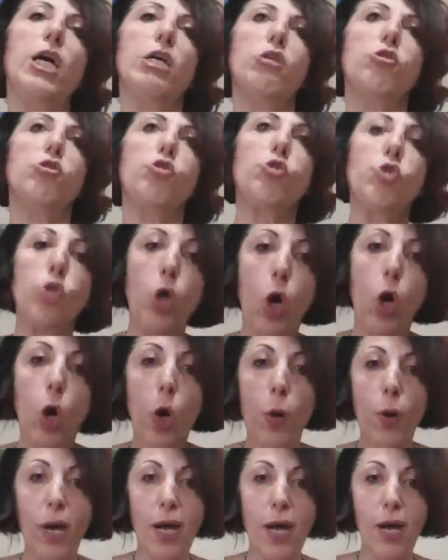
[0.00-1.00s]

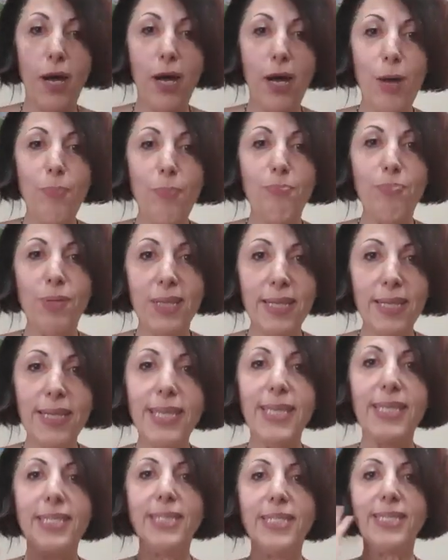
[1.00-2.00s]
So
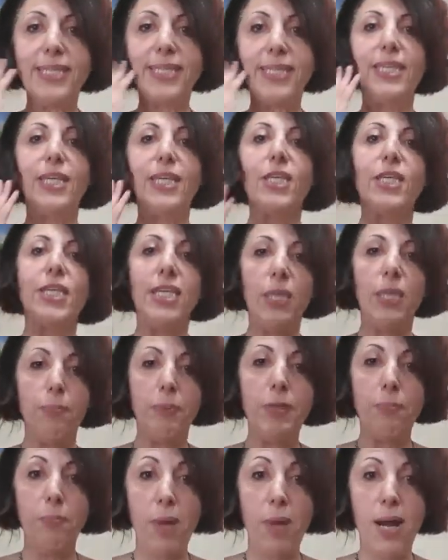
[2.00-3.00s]
please keep
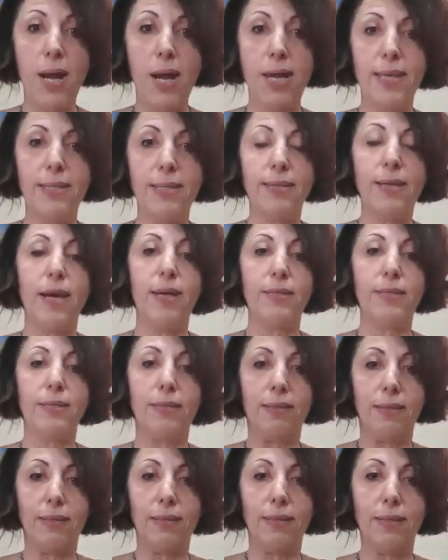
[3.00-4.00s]
in mind that,
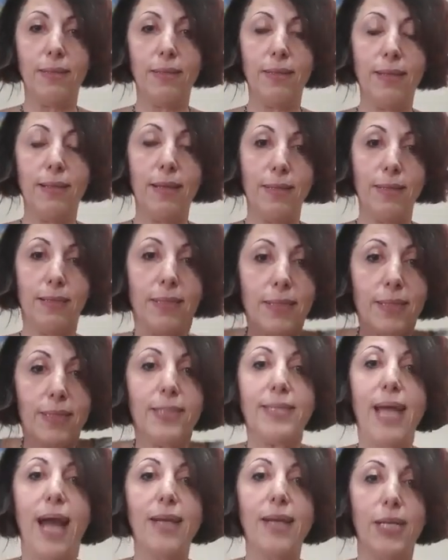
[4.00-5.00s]
this is
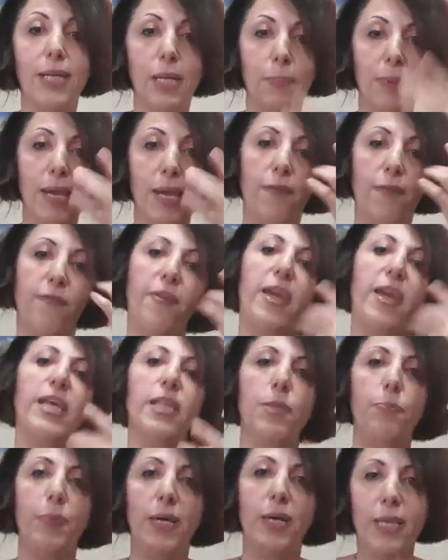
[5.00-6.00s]
not going to be
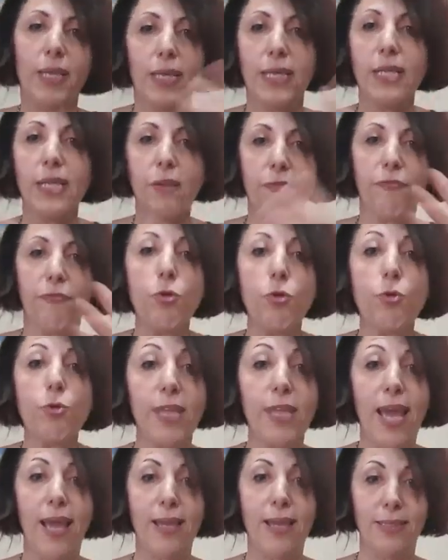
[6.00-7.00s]
available in a few
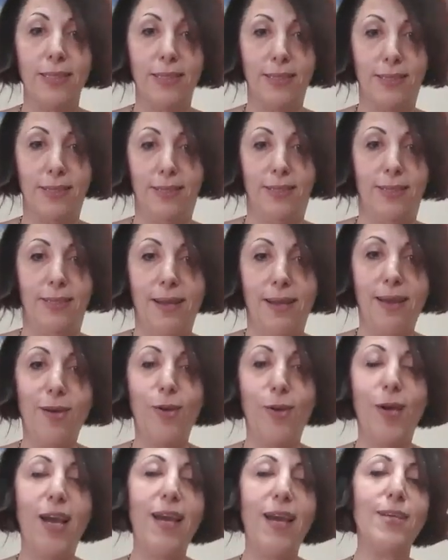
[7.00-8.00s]
days.
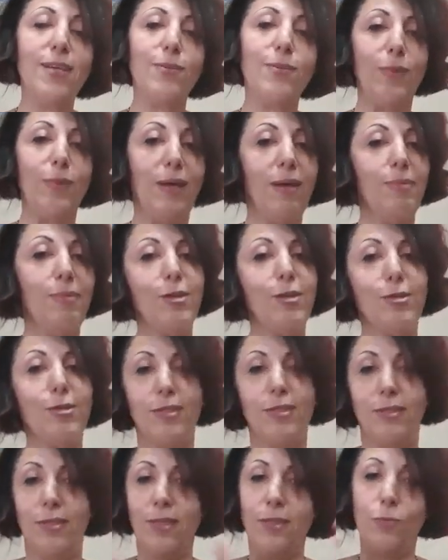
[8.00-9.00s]
Okay,
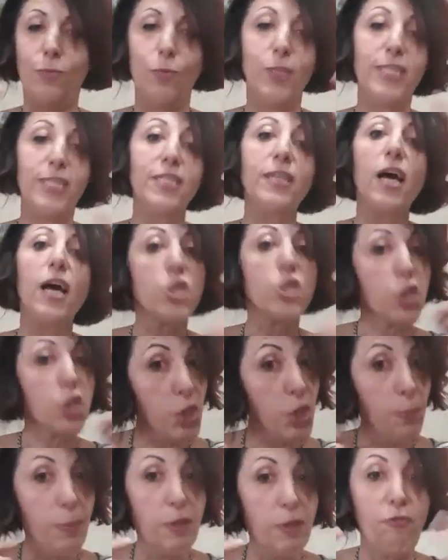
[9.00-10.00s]
because it will start
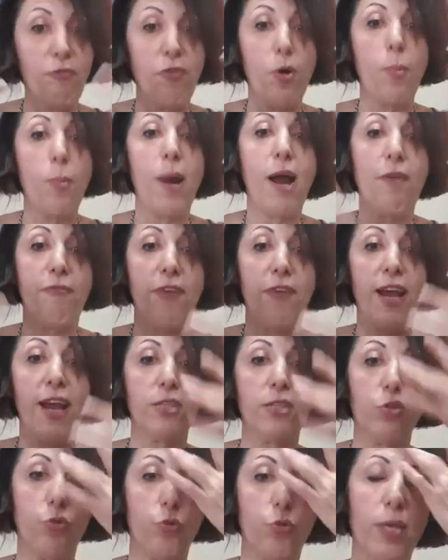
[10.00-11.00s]
shipping from our
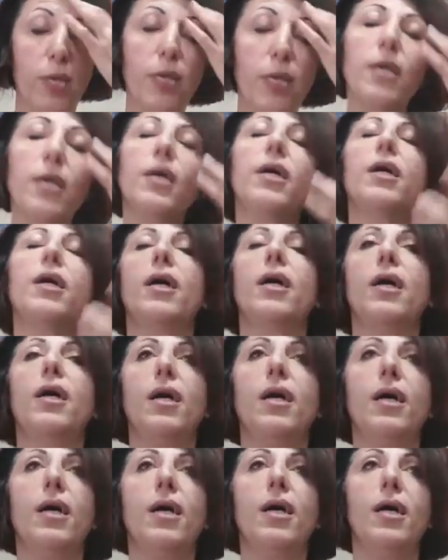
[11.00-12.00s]
factory
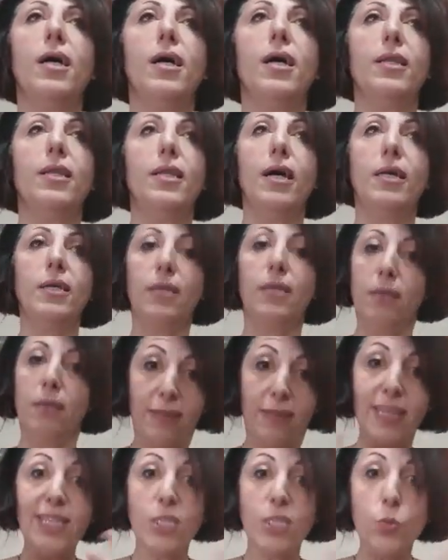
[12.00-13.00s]

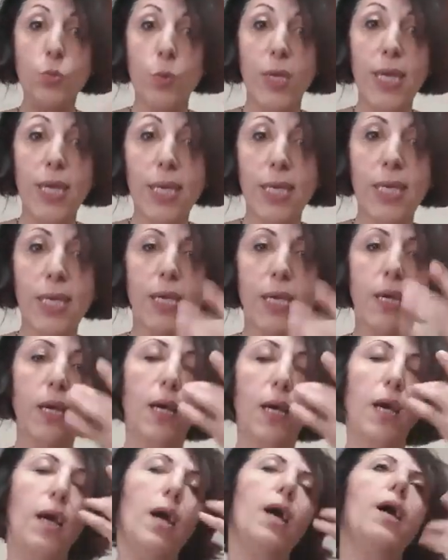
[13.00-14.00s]
this week,
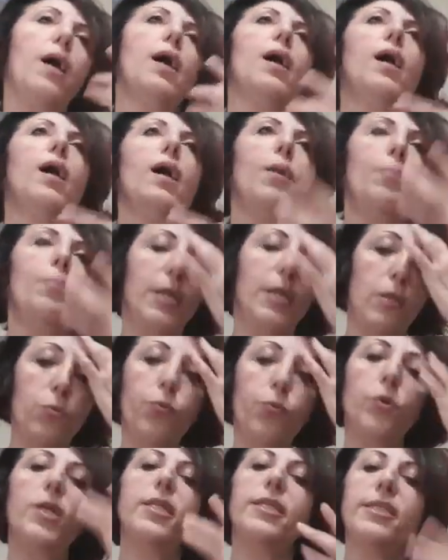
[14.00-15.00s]
but it
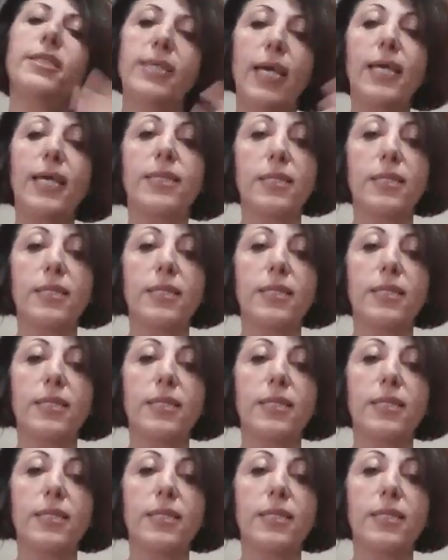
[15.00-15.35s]
will take